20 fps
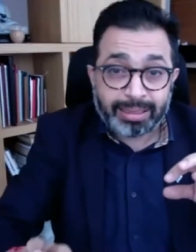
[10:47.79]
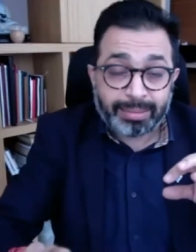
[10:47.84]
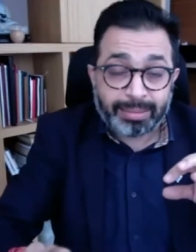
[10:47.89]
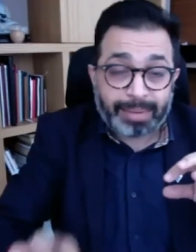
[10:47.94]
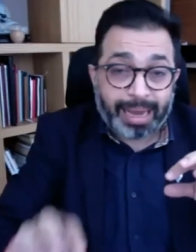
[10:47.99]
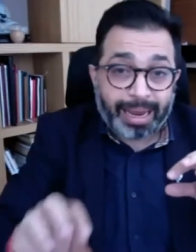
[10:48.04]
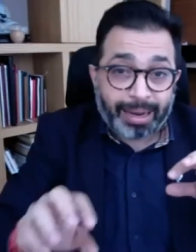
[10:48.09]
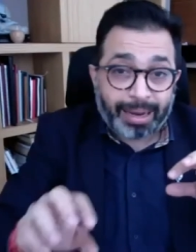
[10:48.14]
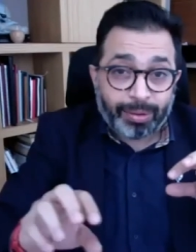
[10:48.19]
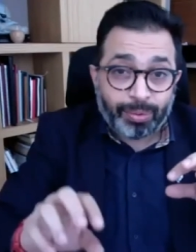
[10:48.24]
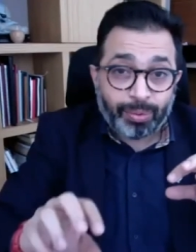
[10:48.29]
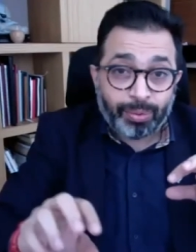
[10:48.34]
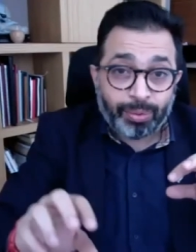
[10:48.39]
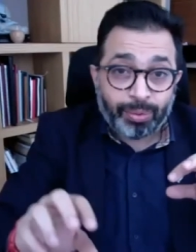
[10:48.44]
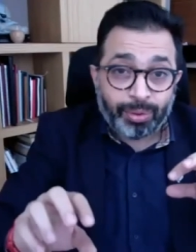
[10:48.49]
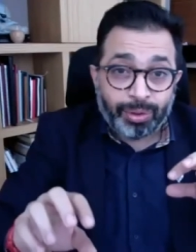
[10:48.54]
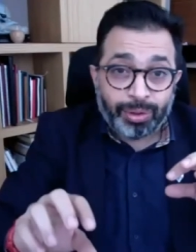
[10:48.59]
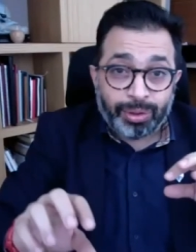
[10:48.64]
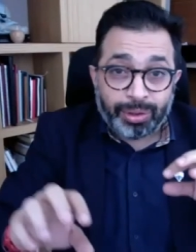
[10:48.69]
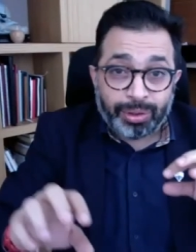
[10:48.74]
There's a guy
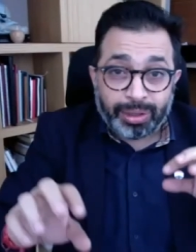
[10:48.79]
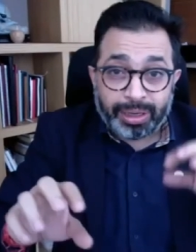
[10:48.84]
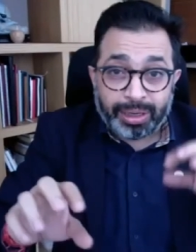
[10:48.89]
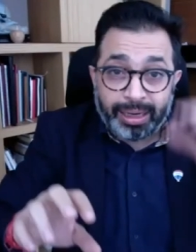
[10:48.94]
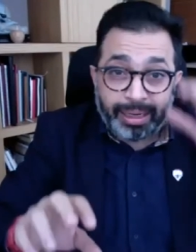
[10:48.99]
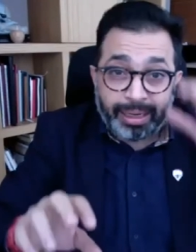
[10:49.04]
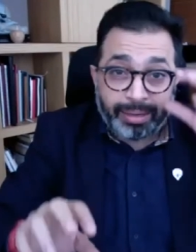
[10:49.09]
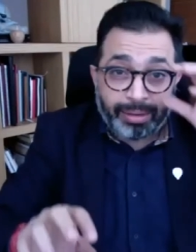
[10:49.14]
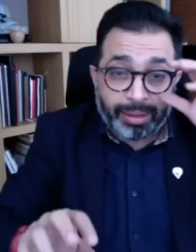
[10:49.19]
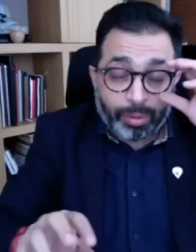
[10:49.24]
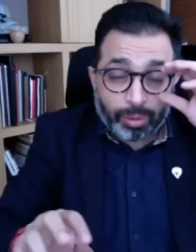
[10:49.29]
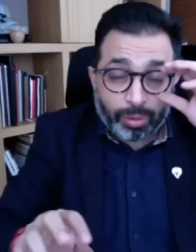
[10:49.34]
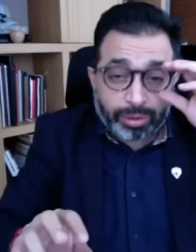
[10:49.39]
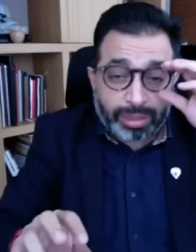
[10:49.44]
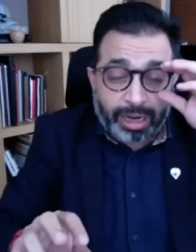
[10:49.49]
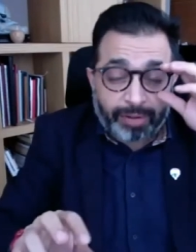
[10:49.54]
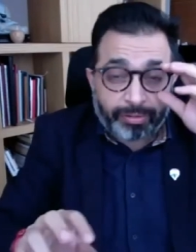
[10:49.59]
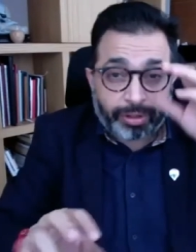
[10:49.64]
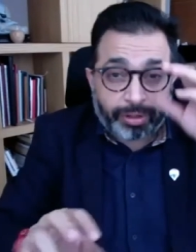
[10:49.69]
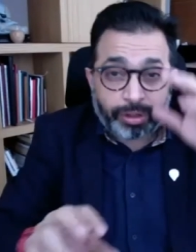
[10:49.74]
who really looks
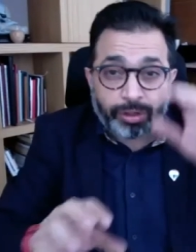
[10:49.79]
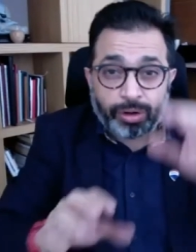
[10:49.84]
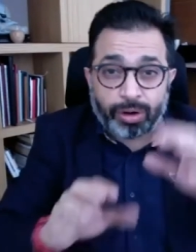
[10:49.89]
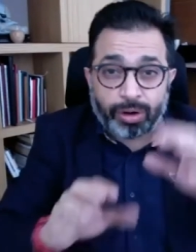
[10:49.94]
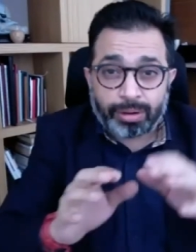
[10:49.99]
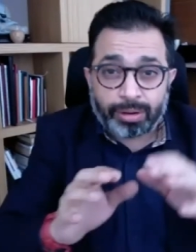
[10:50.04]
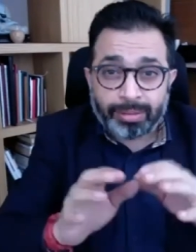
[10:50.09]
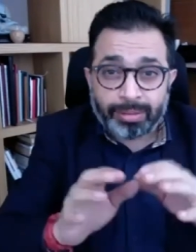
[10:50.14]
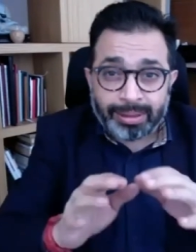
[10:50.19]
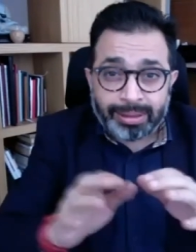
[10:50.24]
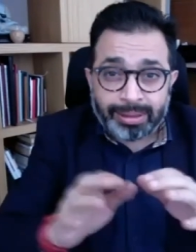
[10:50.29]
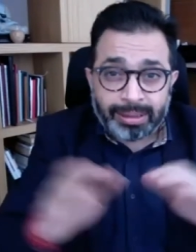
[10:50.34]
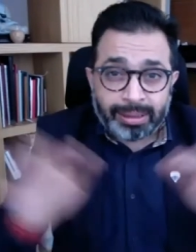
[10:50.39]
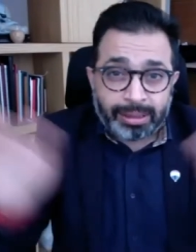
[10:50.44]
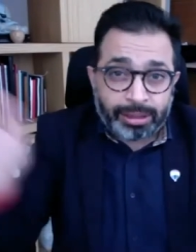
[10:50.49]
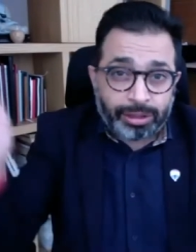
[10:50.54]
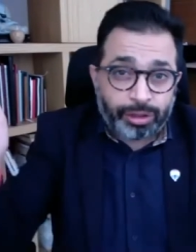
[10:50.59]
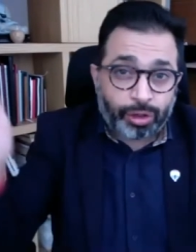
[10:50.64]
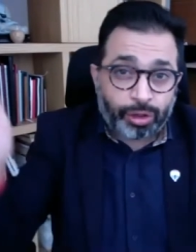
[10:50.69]
after your your